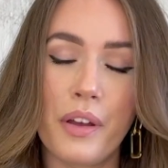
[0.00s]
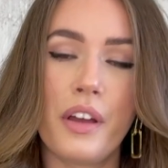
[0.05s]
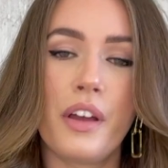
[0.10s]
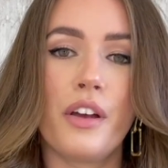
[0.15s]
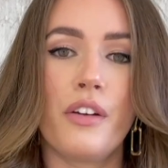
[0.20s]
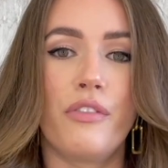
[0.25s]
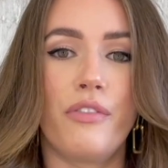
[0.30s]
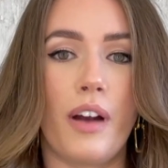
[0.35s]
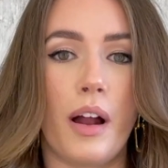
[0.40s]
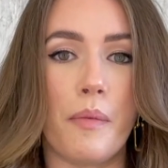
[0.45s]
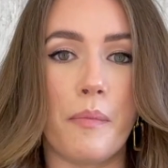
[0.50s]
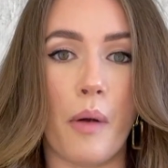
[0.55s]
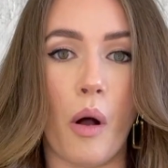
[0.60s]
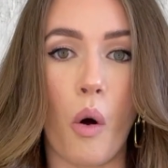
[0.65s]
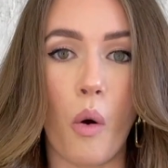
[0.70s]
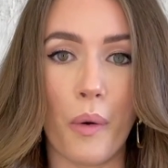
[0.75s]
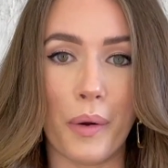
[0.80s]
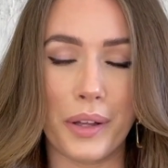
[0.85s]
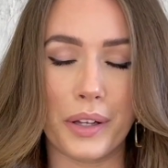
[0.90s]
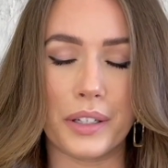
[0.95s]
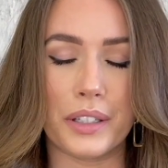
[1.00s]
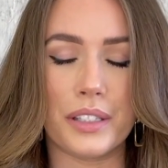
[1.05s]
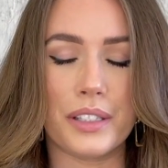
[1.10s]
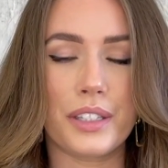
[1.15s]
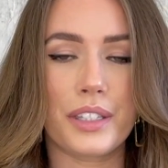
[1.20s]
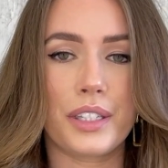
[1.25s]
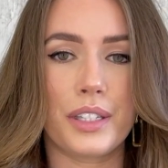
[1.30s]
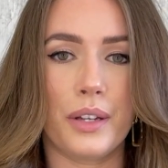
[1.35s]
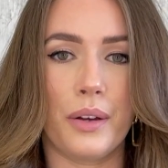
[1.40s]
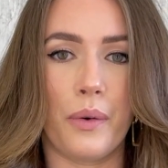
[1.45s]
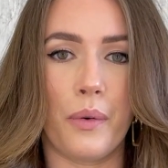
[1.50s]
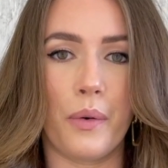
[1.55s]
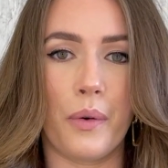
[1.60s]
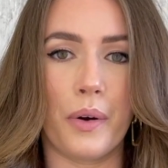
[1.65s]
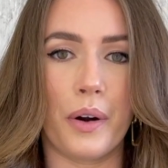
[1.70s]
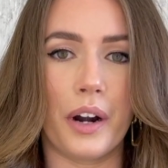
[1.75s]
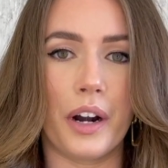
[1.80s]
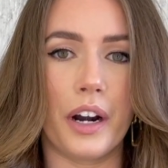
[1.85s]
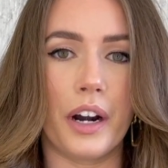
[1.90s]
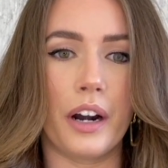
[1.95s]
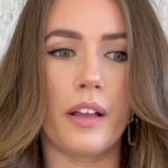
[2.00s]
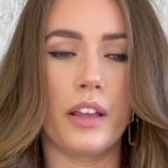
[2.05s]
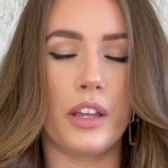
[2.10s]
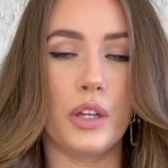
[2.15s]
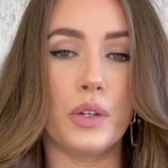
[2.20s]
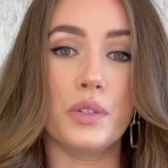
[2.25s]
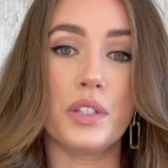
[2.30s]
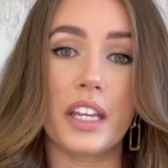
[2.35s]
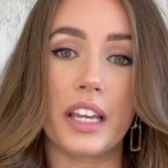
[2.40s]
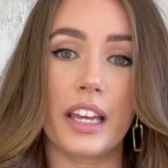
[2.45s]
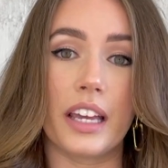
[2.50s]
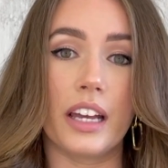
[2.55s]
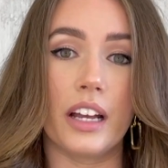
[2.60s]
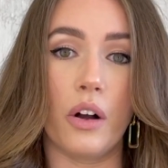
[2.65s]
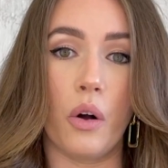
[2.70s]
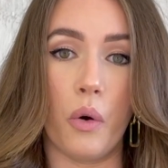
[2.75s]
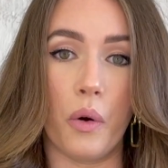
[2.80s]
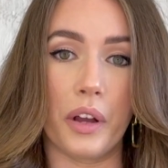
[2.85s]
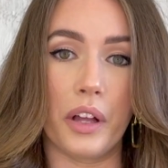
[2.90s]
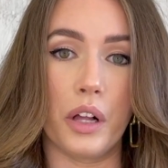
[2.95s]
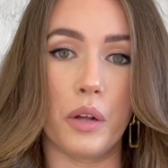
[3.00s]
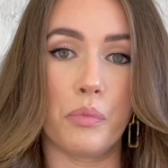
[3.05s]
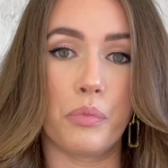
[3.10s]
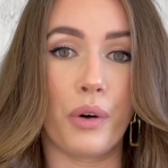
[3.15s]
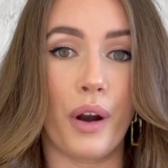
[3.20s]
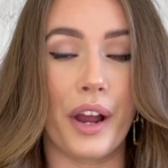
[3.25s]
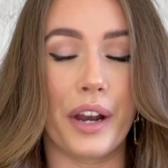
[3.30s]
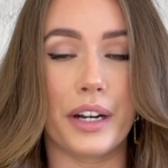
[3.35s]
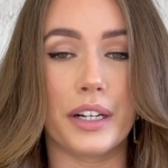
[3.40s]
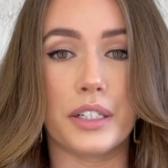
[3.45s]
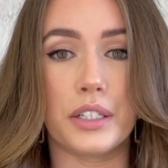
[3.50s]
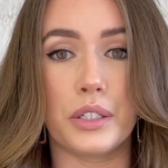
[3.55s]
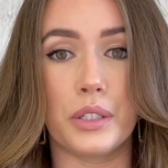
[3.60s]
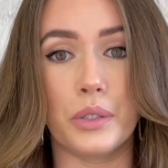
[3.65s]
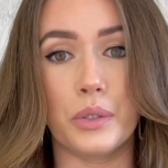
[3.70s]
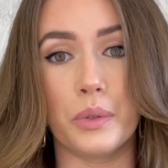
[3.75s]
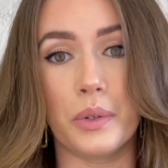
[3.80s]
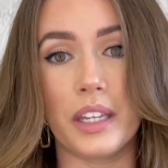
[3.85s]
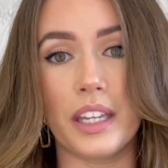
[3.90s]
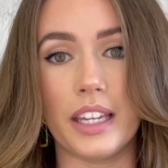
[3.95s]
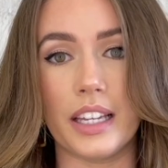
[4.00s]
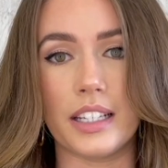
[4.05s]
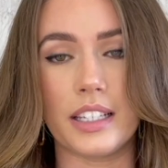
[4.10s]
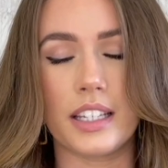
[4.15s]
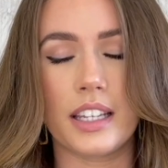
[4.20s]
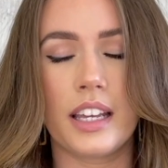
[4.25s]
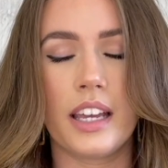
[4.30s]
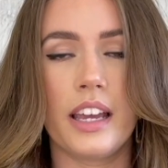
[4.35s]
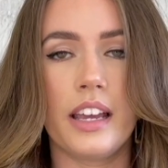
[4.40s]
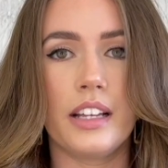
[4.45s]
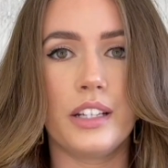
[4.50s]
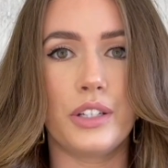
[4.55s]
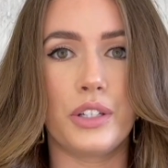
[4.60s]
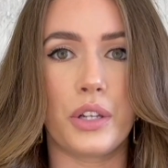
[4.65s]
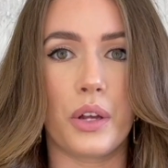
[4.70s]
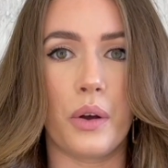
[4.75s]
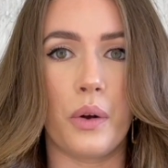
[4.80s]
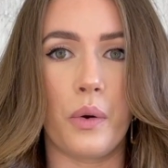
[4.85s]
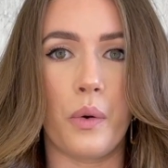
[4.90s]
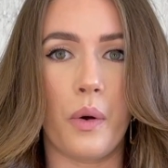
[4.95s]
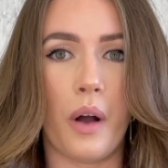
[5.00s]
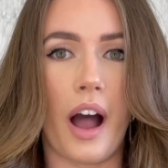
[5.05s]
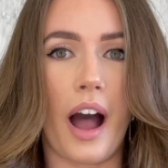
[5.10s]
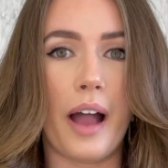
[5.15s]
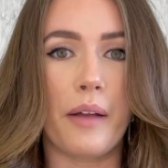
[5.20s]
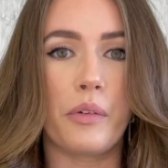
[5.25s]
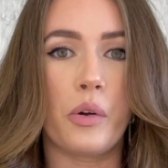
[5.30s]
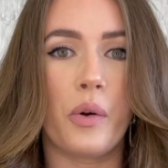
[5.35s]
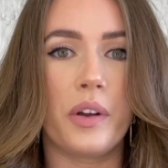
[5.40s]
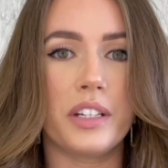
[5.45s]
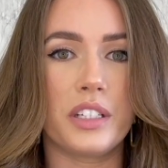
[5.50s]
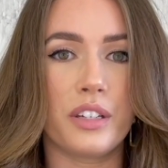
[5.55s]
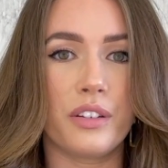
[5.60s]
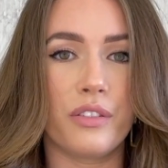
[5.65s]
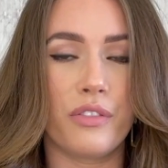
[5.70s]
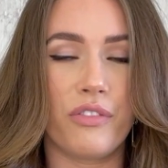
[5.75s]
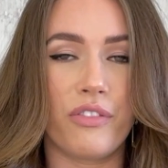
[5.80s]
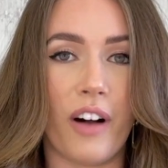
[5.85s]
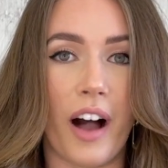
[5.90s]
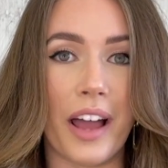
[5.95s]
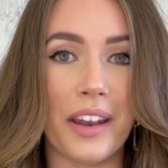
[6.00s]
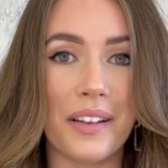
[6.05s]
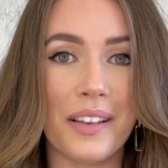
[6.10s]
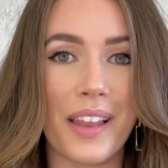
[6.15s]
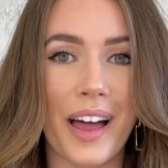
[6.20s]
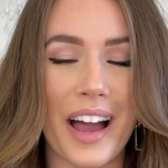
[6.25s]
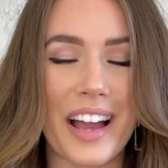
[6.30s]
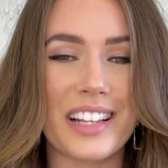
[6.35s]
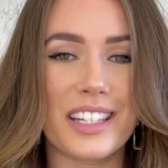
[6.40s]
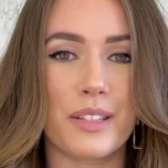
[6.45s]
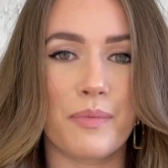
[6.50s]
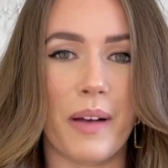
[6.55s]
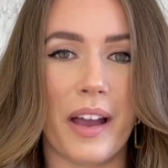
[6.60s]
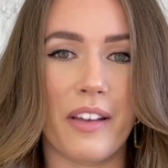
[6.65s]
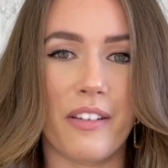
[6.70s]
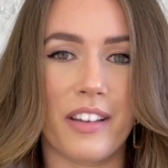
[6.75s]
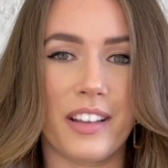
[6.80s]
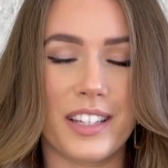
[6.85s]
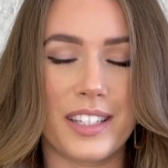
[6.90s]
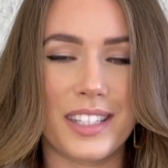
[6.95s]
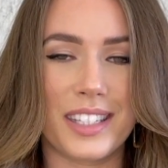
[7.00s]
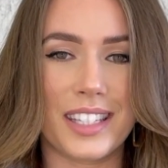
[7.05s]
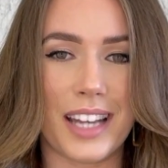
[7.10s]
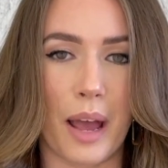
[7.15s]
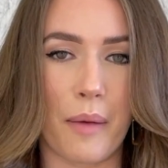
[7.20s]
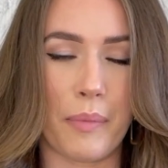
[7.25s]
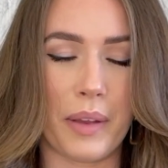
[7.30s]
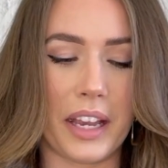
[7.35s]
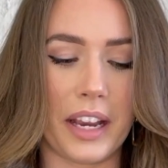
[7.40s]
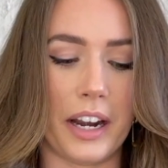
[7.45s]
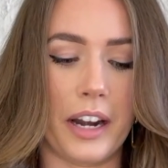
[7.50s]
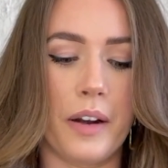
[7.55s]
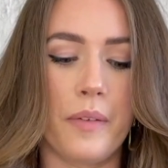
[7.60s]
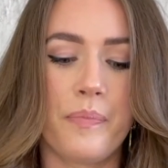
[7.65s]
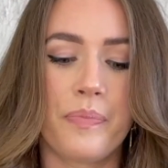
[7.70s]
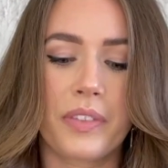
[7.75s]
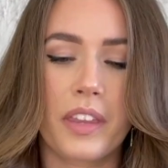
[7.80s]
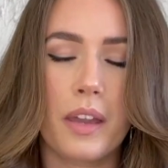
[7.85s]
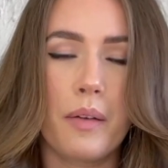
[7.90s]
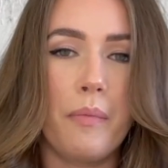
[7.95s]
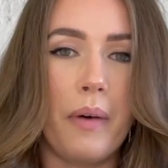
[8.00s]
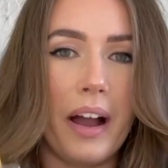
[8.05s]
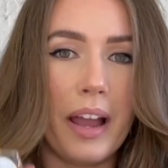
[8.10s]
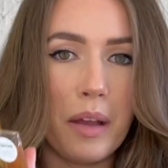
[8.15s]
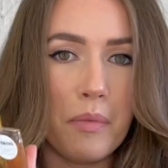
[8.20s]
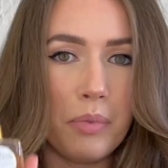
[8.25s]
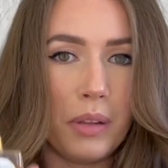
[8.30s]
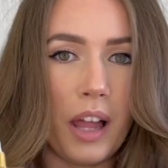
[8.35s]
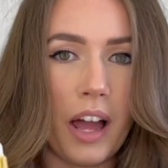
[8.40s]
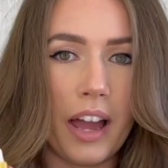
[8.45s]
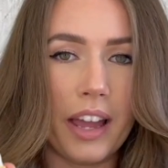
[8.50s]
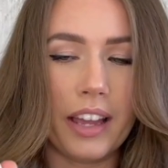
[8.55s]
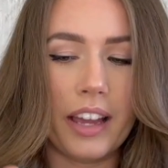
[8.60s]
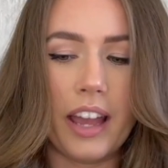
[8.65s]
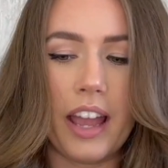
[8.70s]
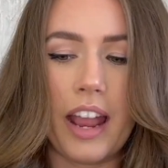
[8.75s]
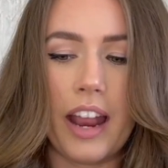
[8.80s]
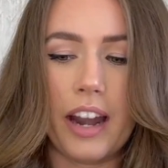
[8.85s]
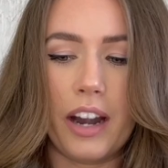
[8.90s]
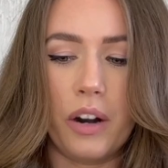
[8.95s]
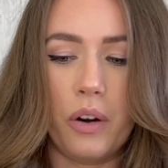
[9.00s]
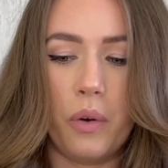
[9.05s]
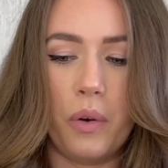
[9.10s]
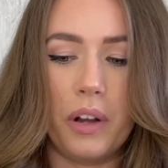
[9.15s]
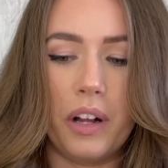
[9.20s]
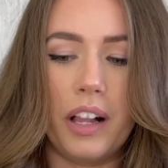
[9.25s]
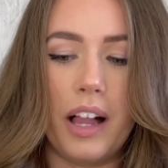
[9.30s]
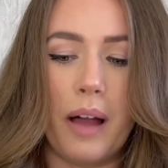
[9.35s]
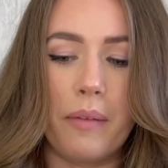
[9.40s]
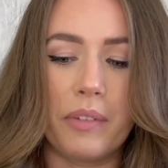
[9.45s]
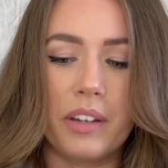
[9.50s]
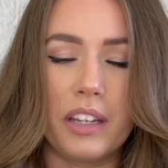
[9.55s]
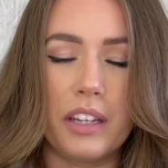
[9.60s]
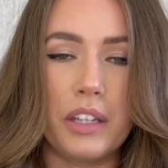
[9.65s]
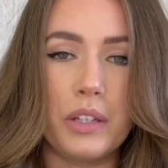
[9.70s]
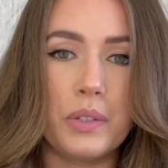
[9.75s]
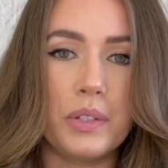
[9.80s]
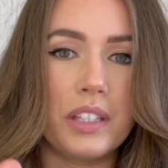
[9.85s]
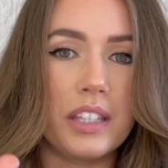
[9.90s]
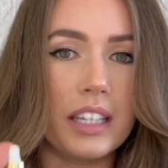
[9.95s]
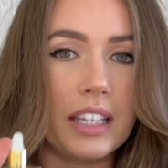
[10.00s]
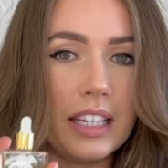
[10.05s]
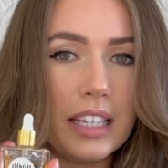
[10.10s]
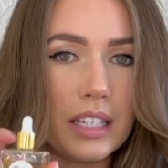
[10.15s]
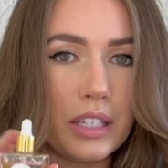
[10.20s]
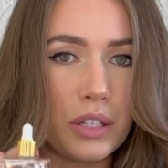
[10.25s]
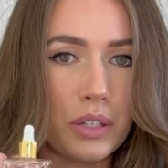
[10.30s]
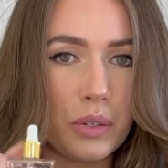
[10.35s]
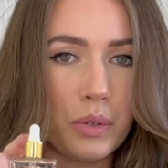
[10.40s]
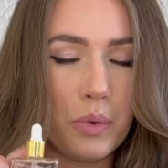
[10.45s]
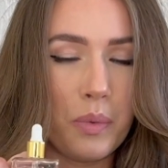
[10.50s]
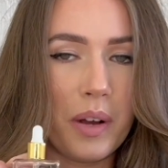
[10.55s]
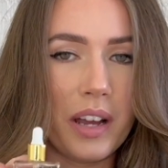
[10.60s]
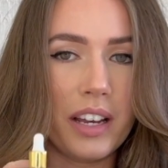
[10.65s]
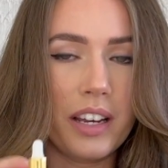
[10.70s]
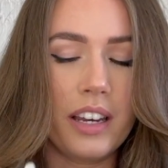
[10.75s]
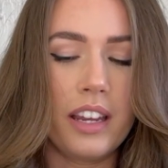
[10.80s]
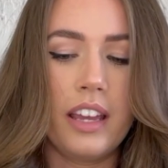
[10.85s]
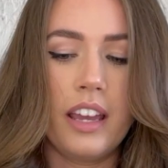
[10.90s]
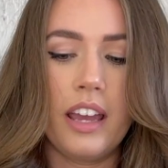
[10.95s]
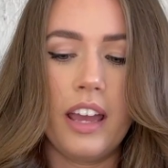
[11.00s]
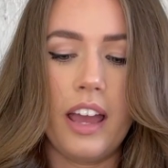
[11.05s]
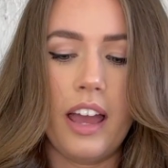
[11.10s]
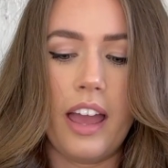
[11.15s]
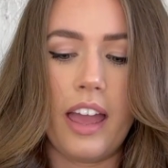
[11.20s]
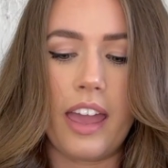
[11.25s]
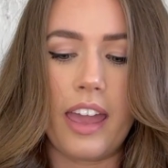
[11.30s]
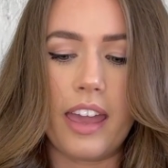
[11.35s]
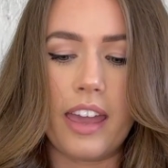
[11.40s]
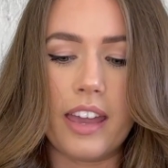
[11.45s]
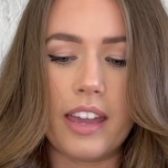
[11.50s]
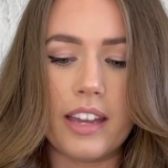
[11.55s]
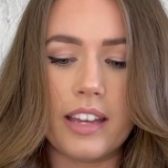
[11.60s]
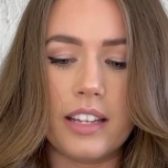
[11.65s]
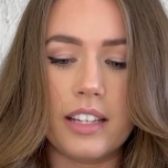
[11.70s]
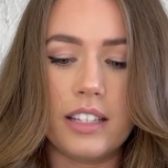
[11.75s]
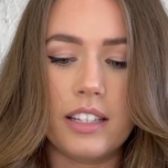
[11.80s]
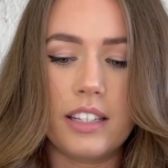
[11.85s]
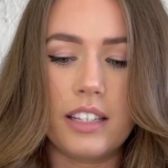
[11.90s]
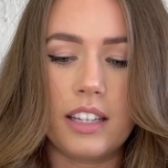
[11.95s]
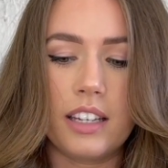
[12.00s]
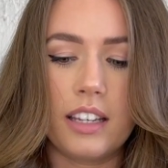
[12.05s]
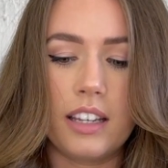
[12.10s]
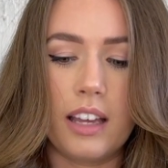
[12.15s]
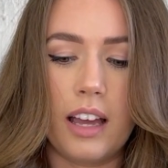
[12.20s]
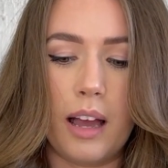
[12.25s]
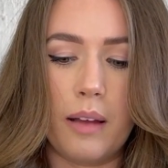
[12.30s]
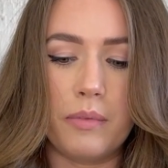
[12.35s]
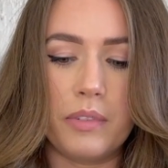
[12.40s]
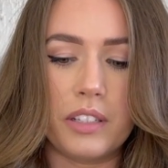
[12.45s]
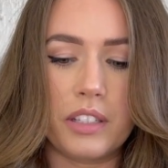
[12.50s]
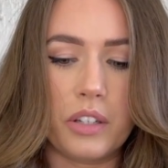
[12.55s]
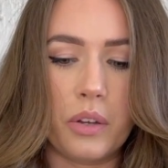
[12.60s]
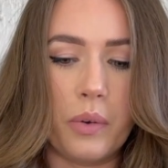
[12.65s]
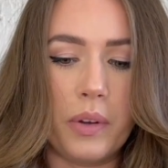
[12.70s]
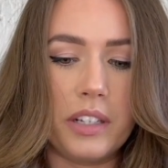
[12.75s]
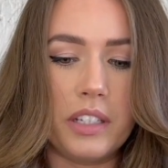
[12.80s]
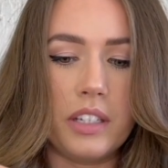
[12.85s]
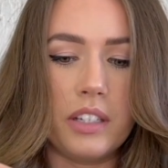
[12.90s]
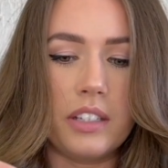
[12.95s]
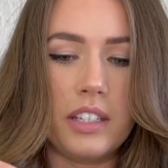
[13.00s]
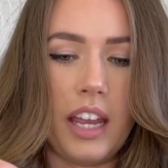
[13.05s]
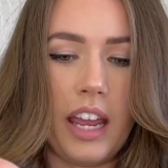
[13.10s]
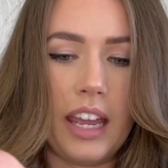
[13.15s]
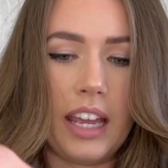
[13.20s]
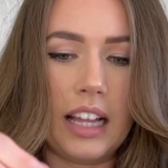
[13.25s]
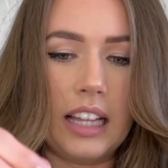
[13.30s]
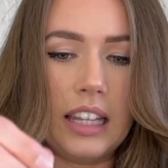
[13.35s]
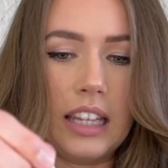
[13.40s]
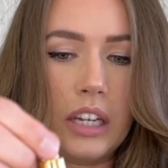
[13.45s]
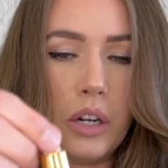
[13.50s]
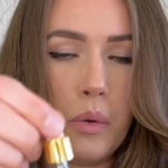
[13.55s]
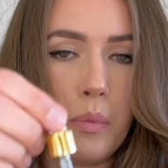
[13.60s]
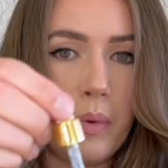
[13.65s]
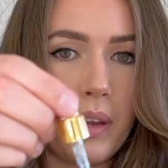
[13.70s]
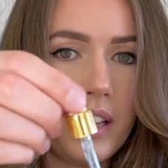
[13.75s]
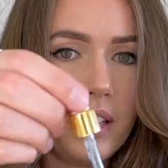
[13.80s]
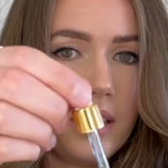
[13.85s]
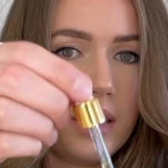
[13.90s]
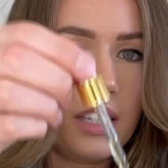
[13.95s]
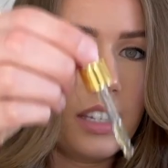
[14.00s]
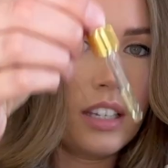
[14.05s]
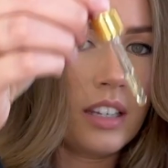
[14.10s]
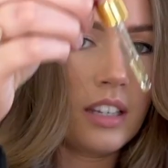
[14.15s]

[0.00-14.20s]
from oils or using an oil prior to heat. So I'm going to finalize my step here by applying a hair oil. I'm going to use the Gizu one, and I'm just going to take a little bit,